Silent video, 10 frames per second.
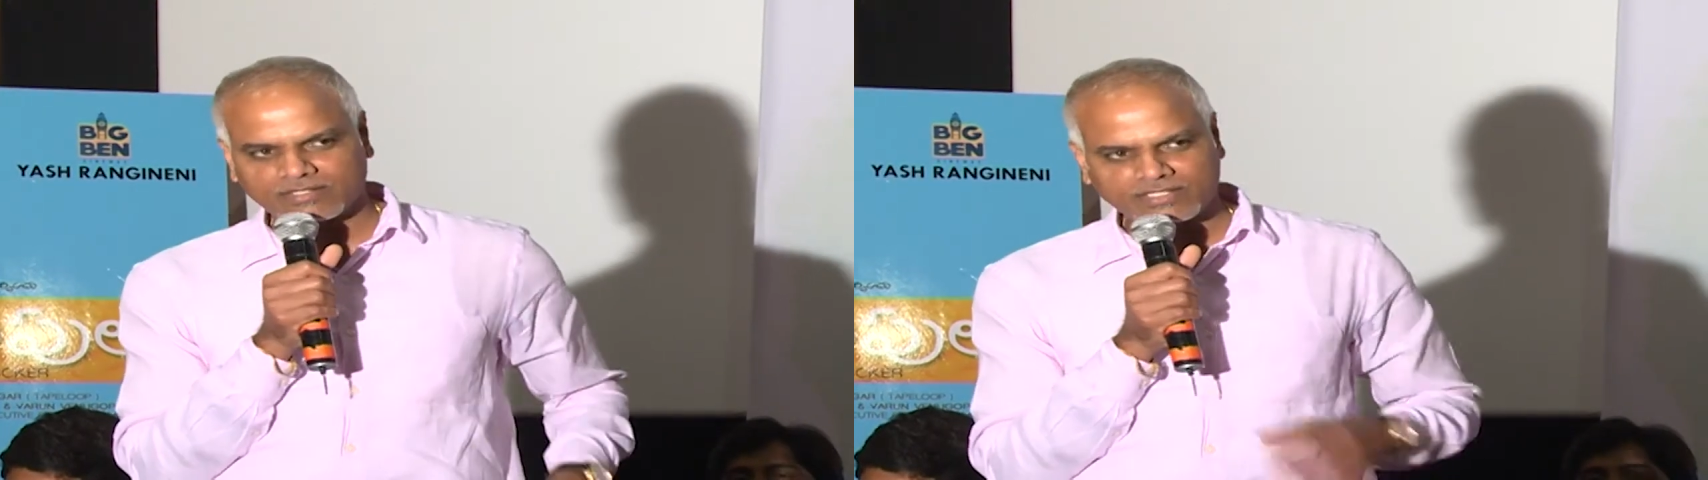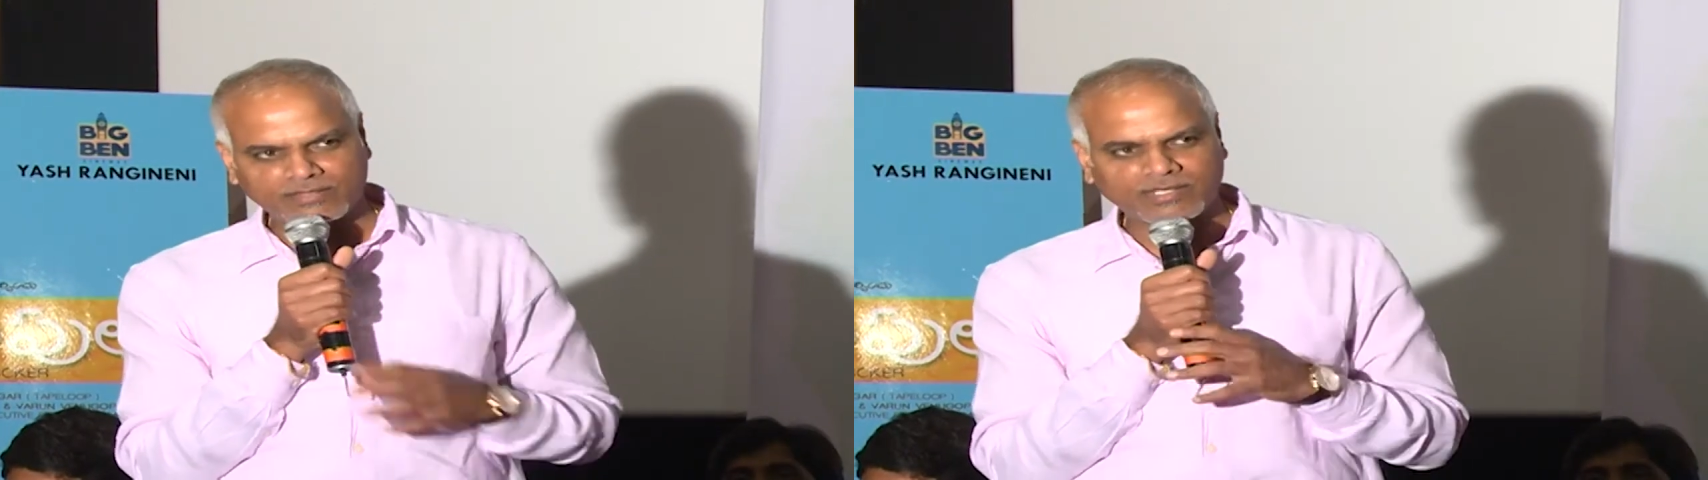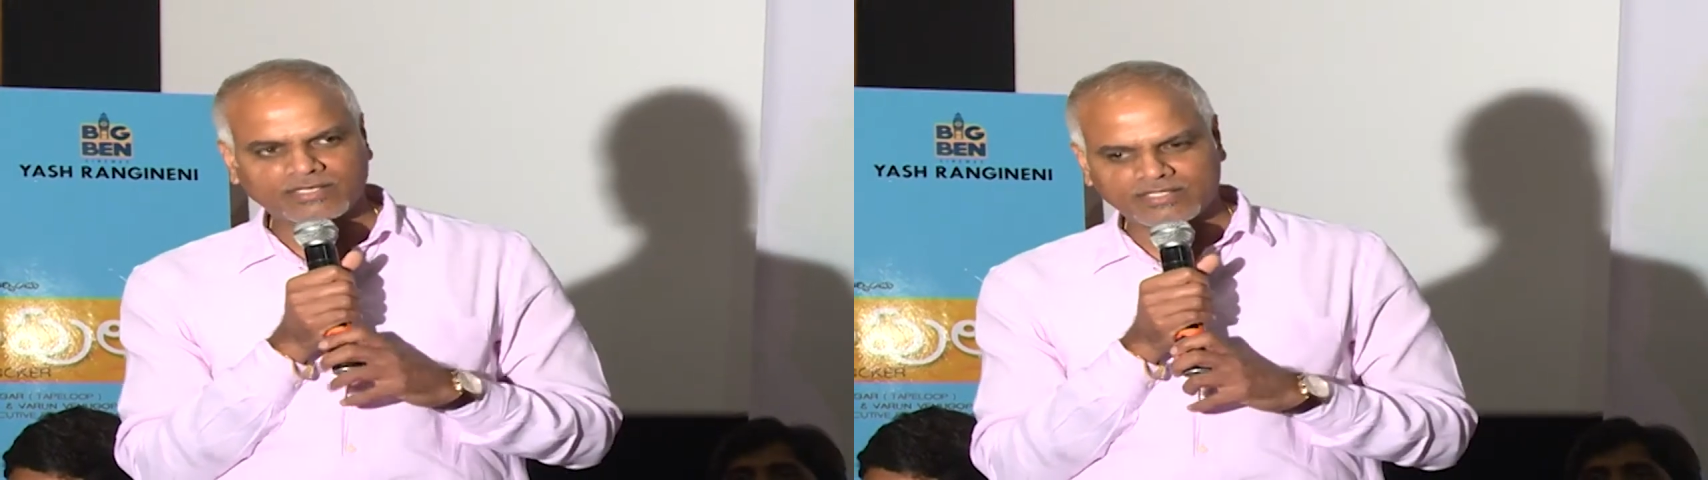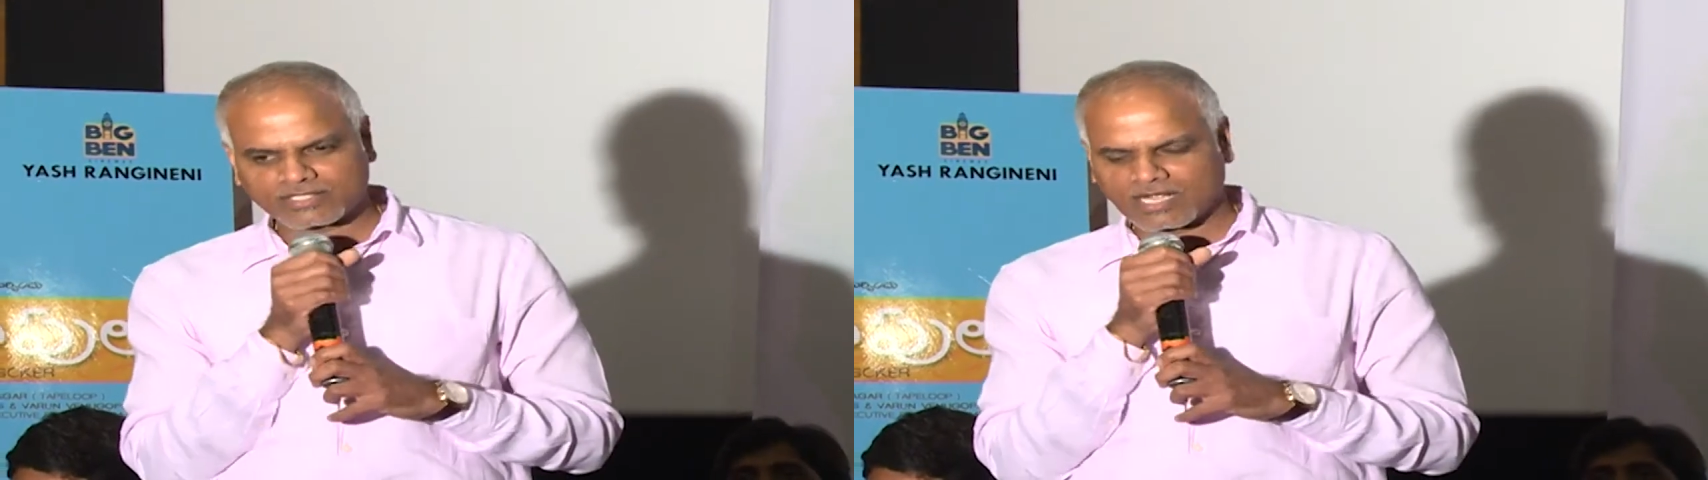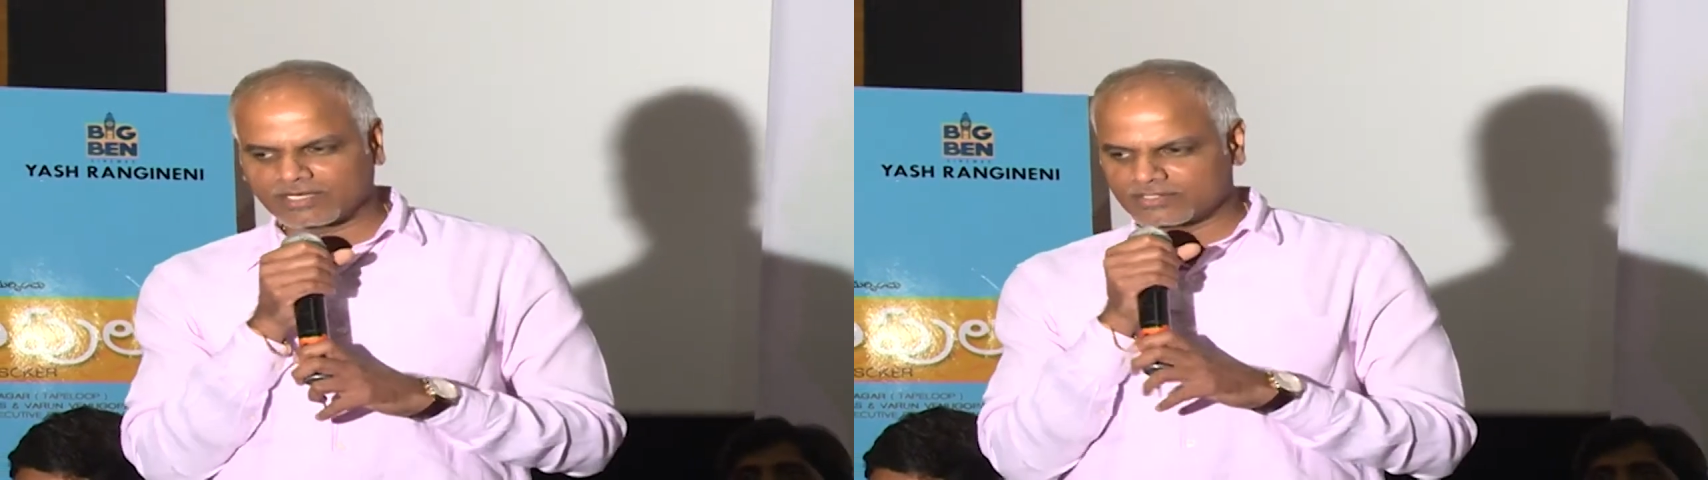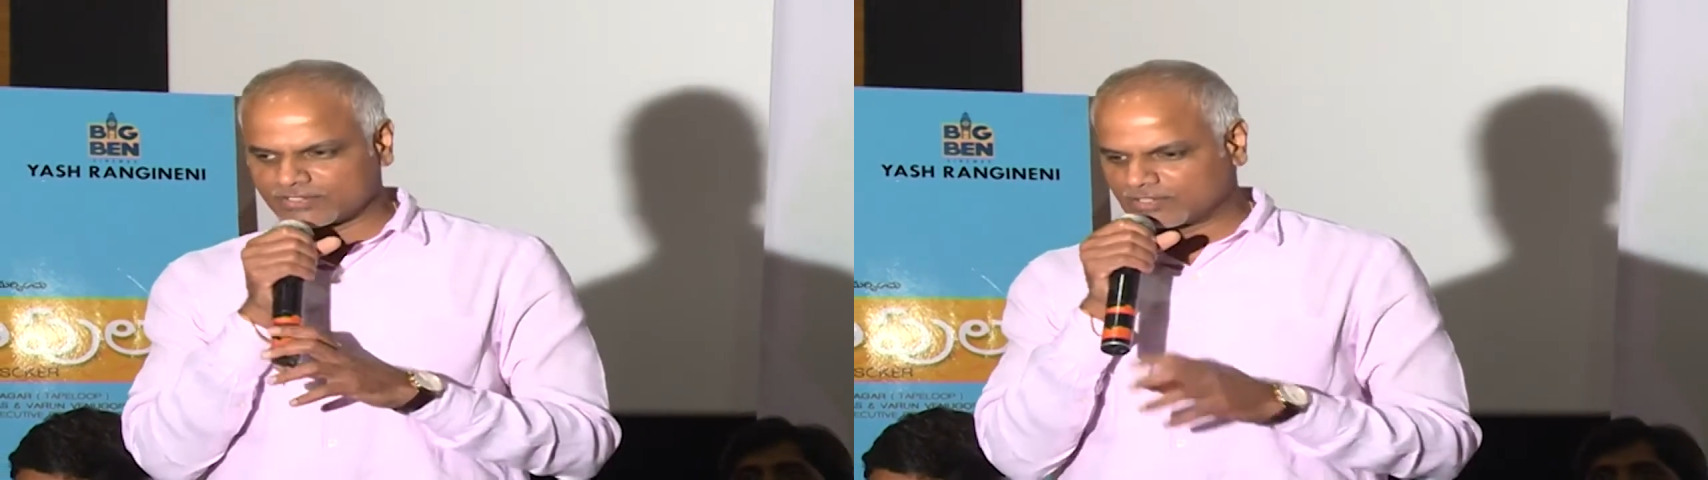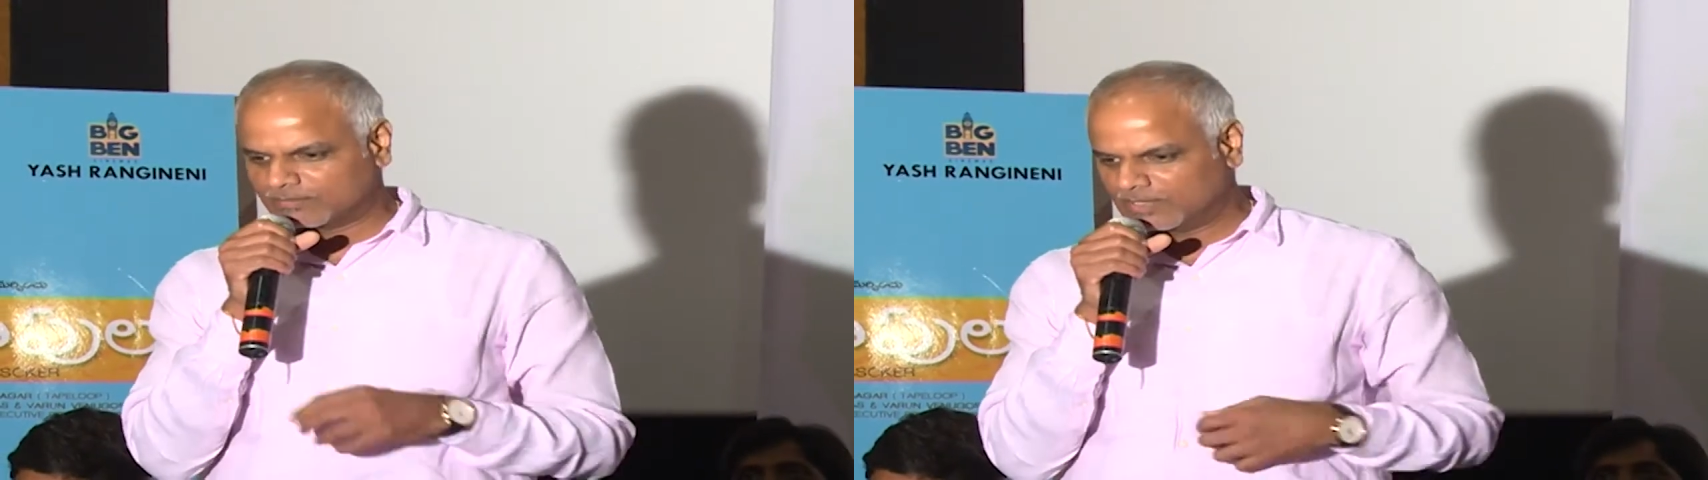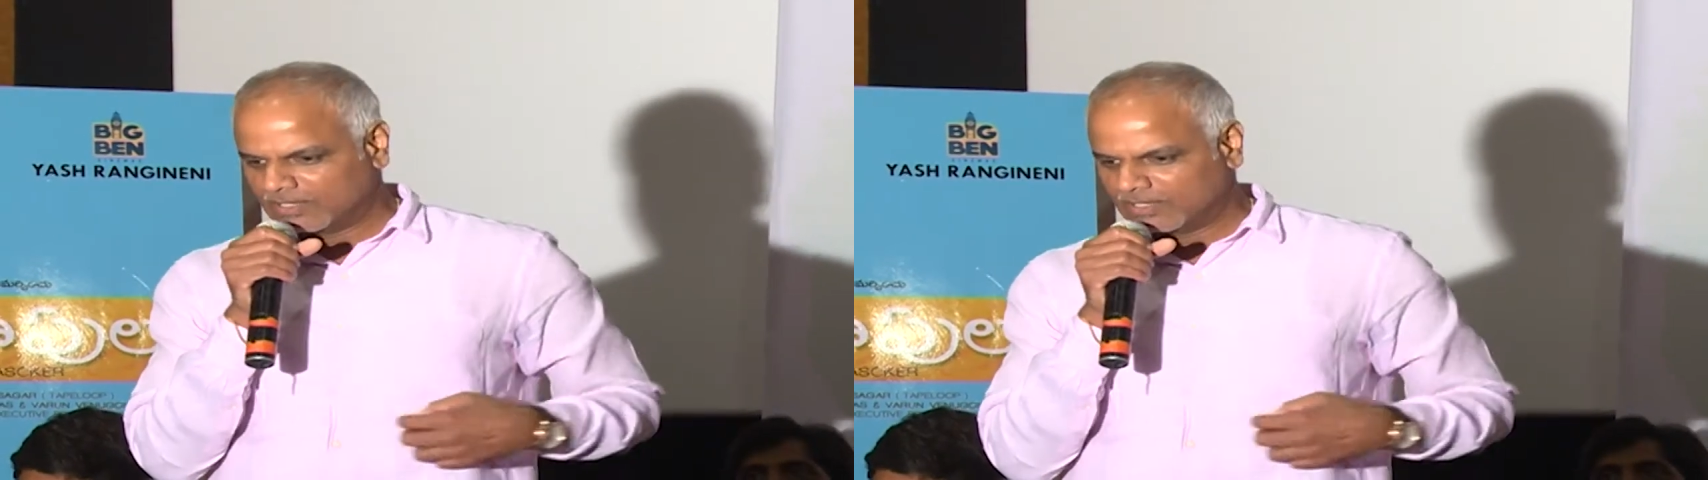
cinema ante chala ishtam.